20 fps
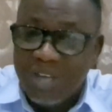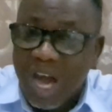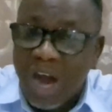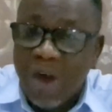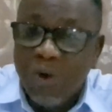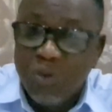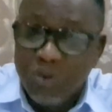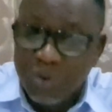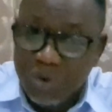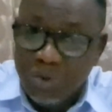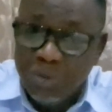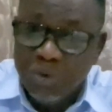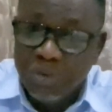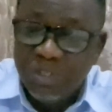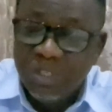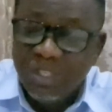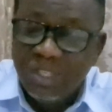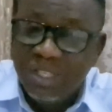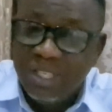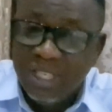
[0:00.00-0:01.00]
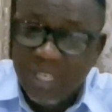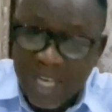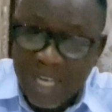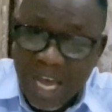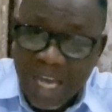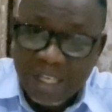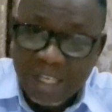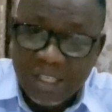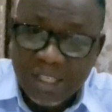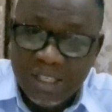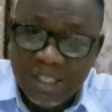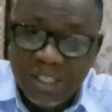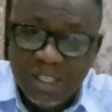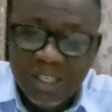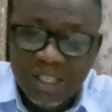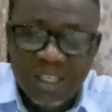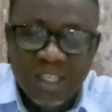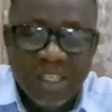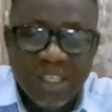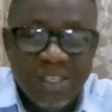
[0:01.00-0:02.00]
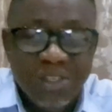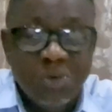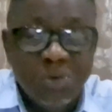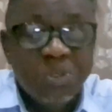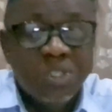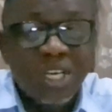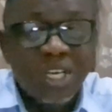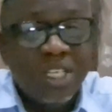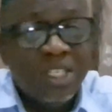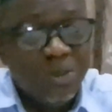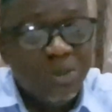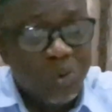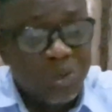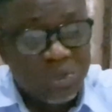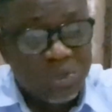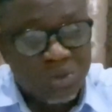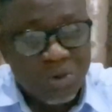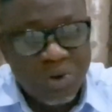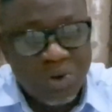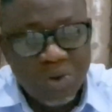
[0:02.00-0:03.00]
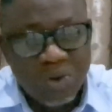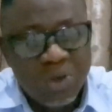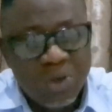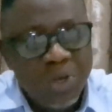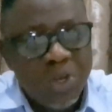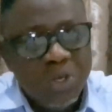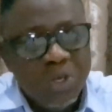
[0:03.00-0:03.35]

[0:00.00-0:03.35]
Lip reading: How would you see that? You say it was wrong.